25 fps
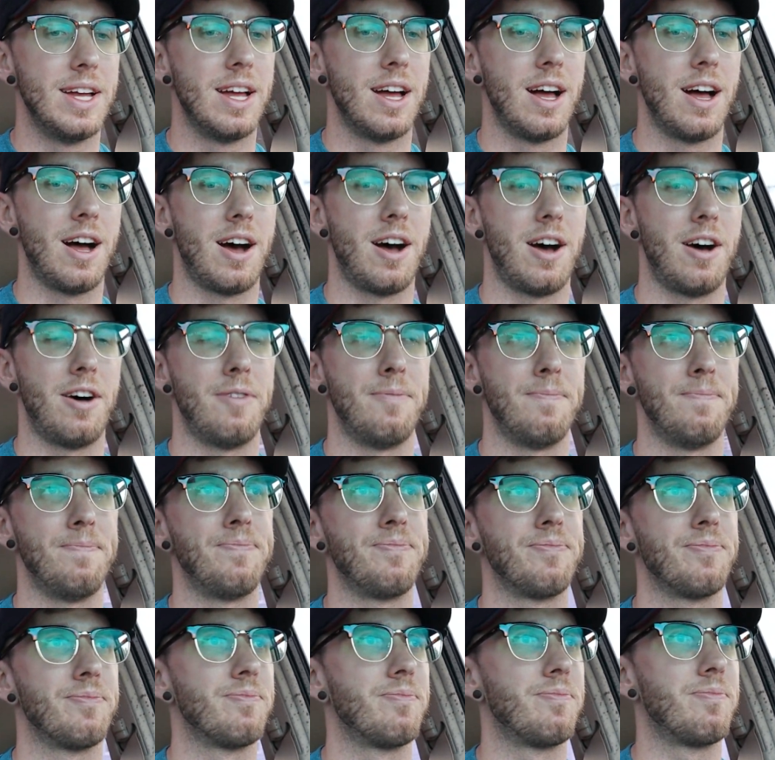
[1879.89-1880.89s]

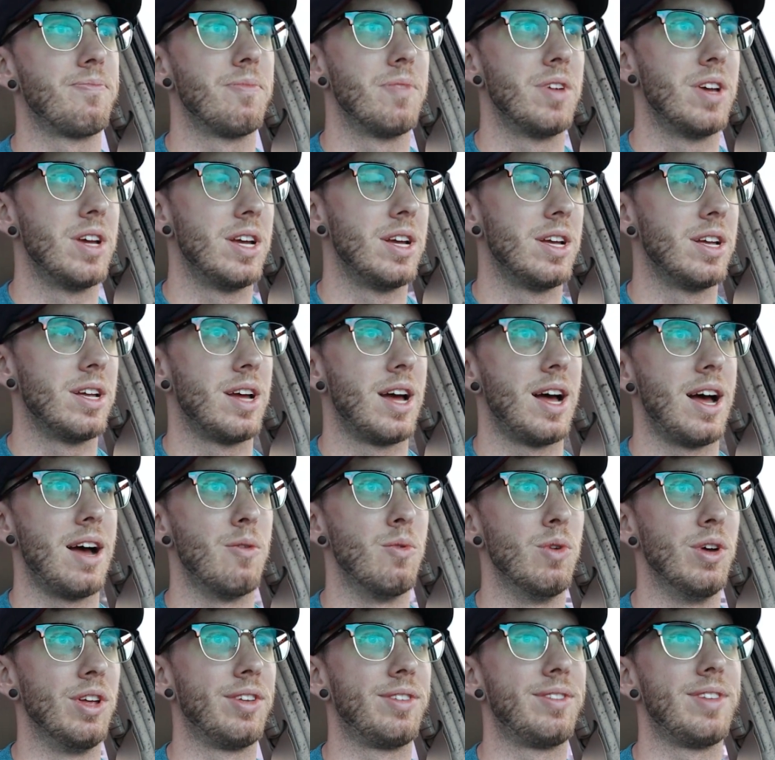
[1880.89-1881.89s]
I
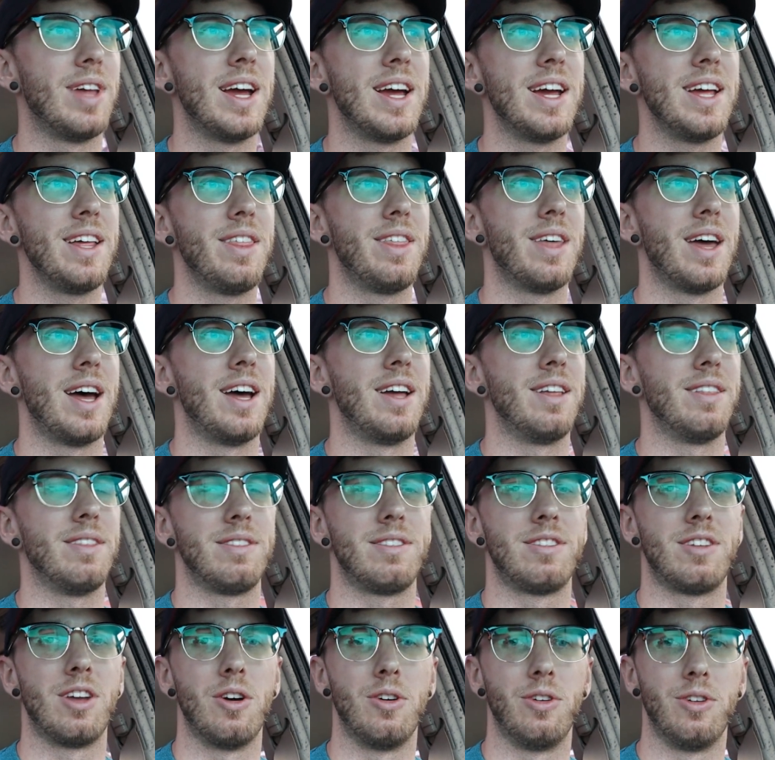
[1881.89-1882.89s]
will say
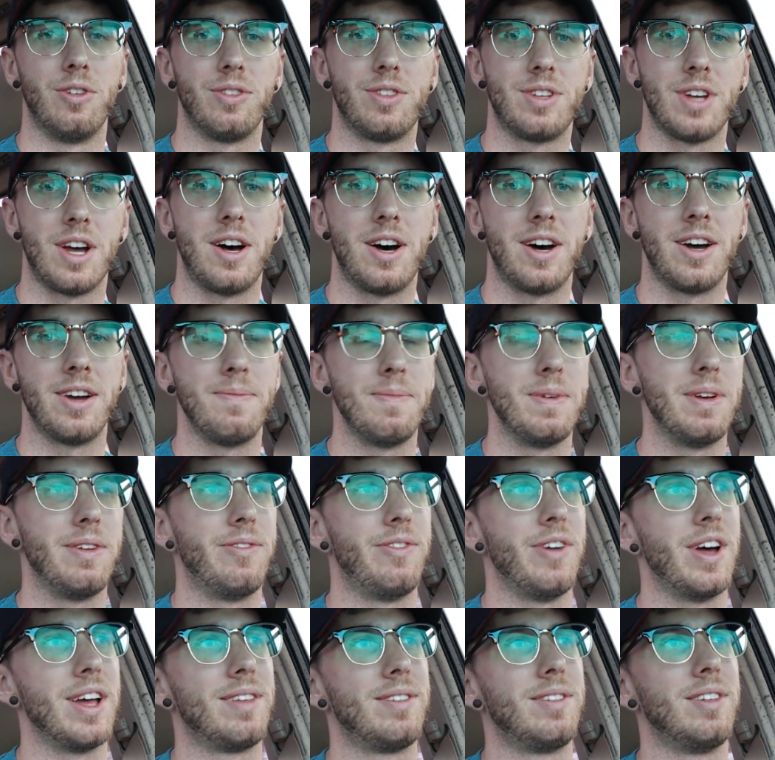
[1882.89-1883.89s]
that total time
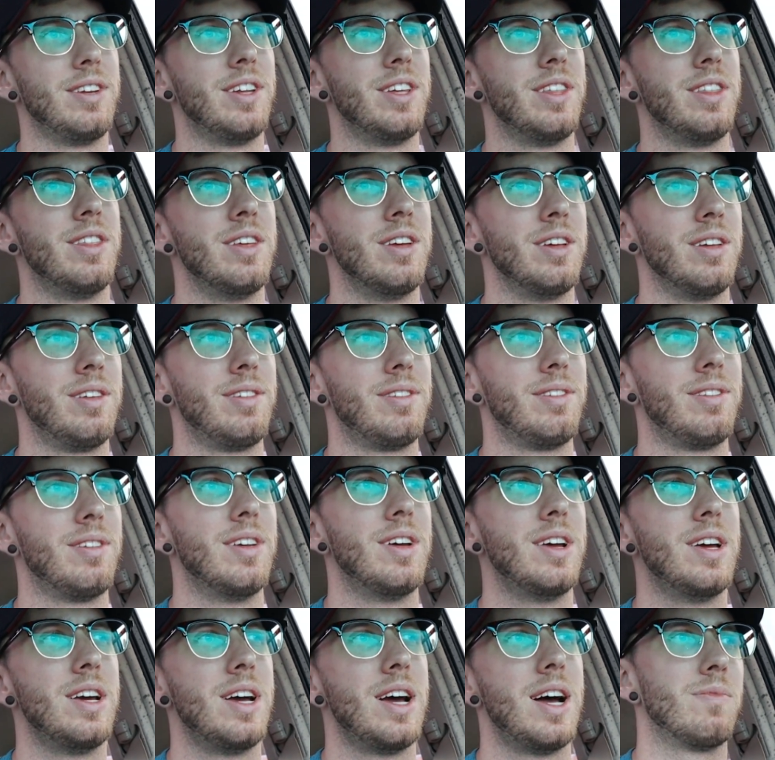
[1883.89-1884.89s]
invested in this
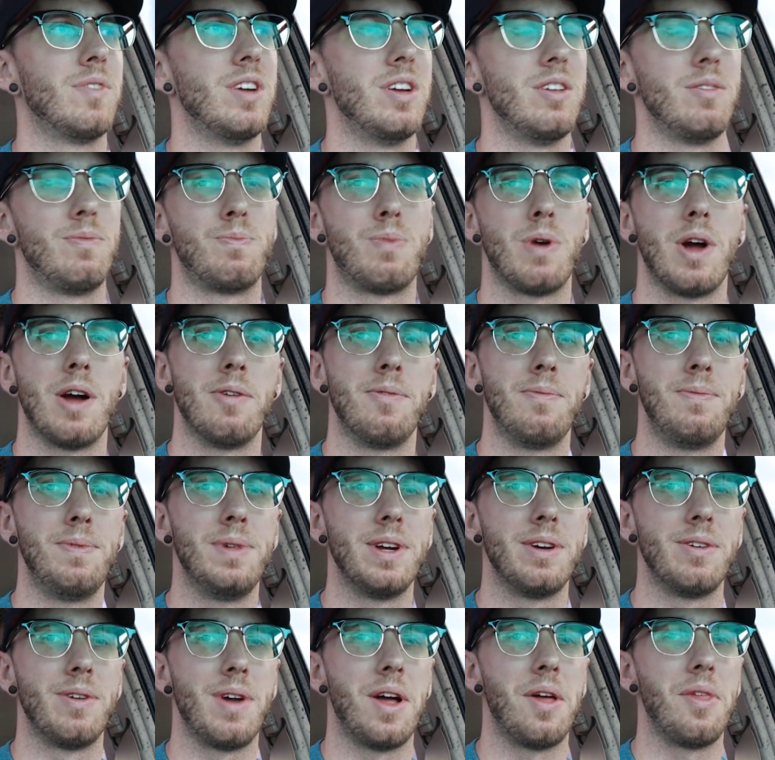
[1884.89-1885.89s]
is
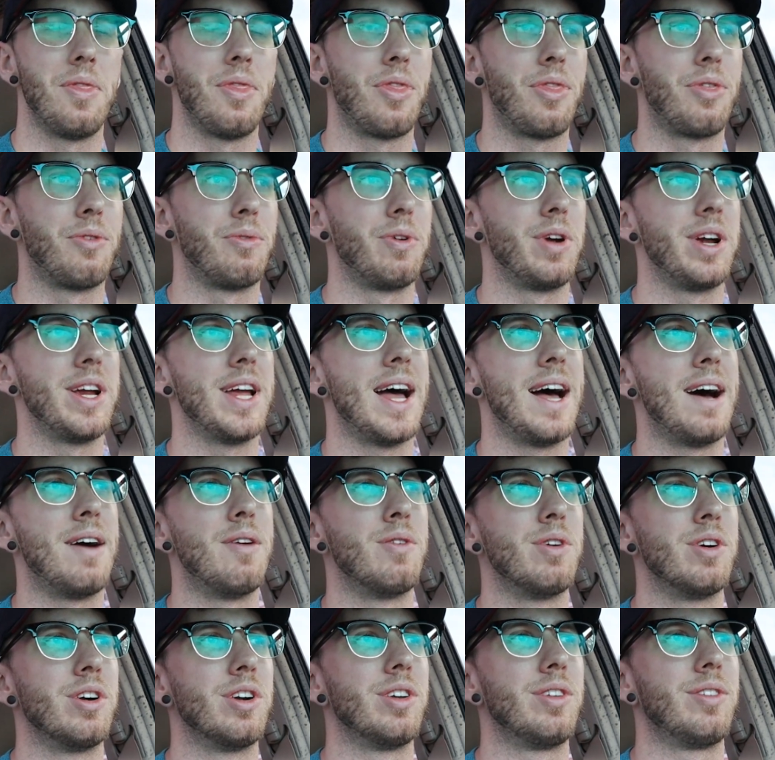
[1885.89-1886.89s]
probably around 3
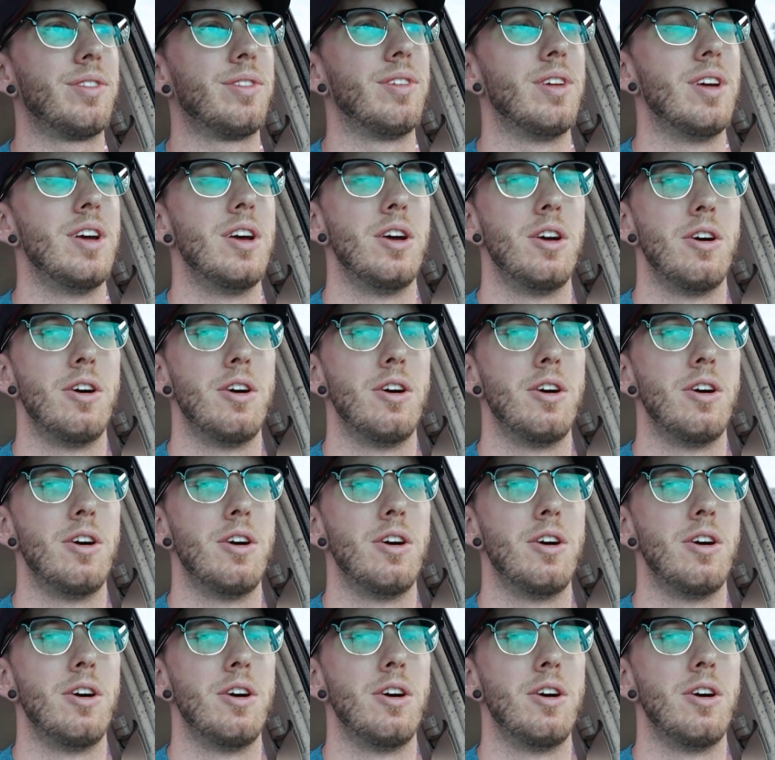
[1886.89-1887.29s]
hours.